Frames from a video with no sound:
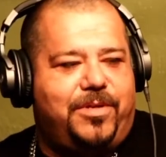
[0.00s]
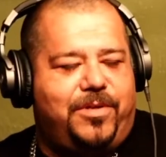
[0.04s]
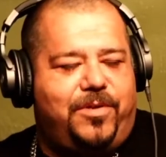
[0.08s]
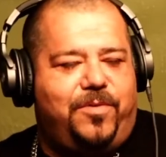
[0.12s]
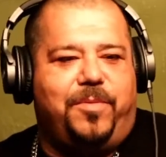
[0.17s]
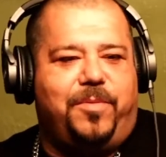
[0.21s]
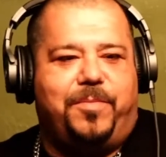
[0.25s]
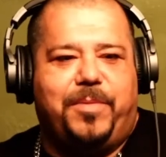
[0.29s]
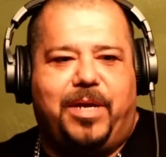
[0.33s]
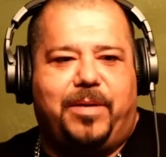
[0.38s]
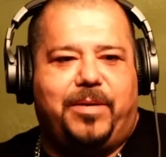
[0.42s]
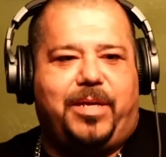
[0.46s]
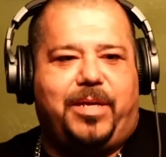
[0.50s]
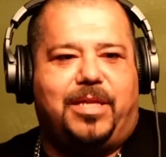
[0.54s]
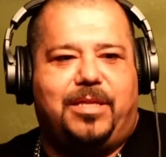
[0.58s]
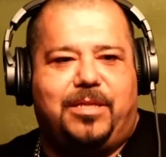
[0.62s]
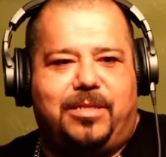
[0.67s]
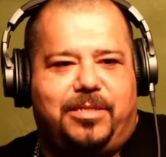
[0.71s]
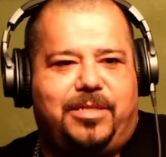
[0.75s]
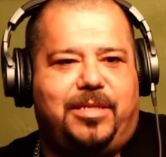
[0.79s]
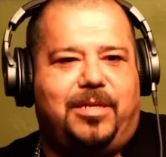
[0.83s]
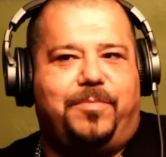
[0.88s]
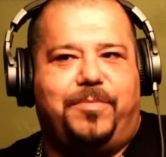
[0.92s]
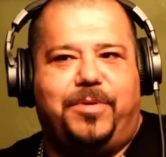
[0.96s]
we might get to
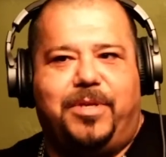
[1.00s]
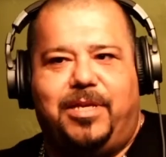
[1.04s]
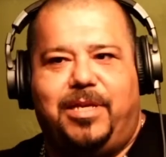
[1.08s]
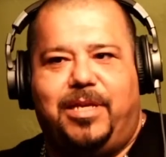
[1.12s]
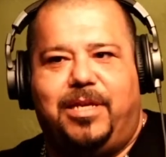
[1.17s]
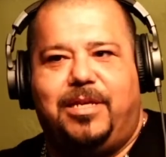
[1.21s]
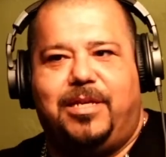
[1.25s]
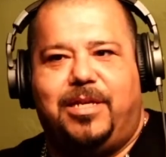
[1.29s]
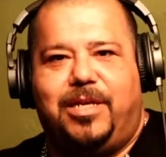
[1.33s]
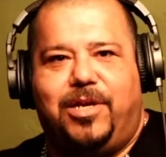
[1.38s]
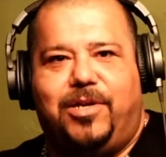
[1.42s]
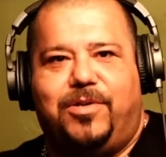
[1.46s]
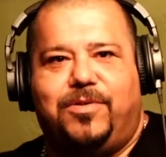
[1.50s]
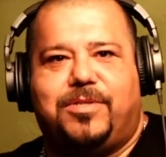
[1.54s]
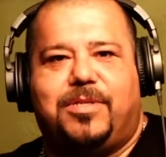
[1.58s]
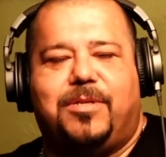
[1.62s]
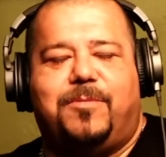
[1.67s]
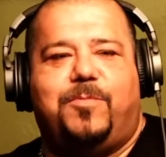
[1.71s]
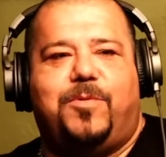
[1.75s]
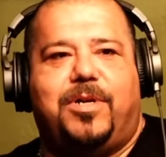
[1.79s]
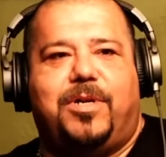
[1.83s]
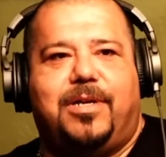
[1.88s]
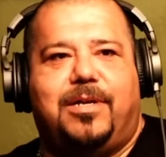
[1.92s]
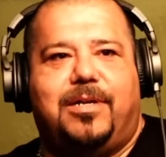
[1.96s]
jump in and go
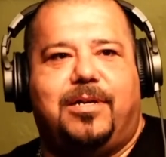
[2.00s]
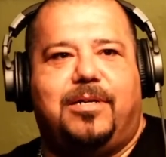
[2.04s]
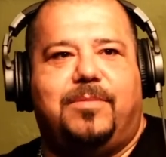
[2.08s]
somewhere.